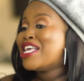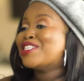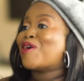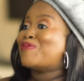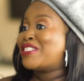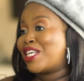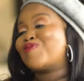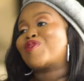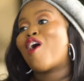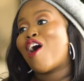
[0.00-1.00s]
is
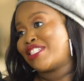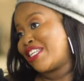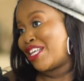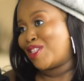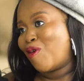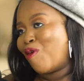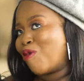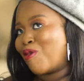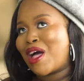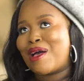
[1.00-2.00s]
obsessed with art as a whole.